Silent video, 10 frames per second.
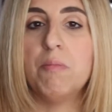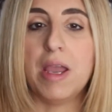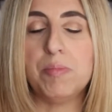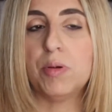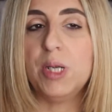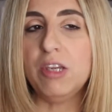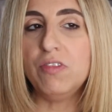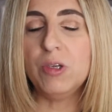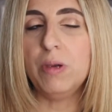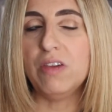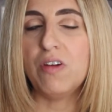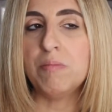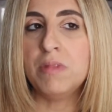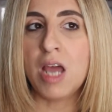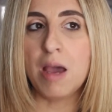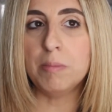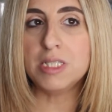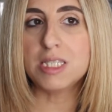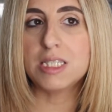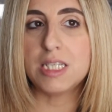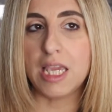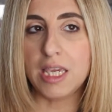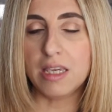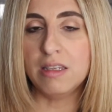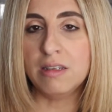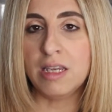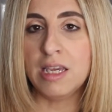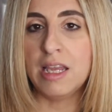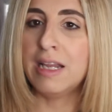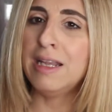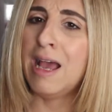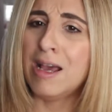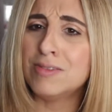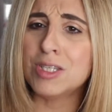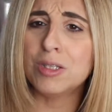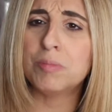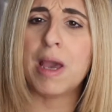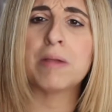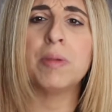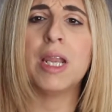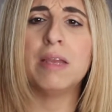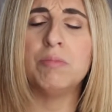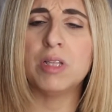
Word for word: my preview, if I'm not mistaken, and I'd have to look back, but I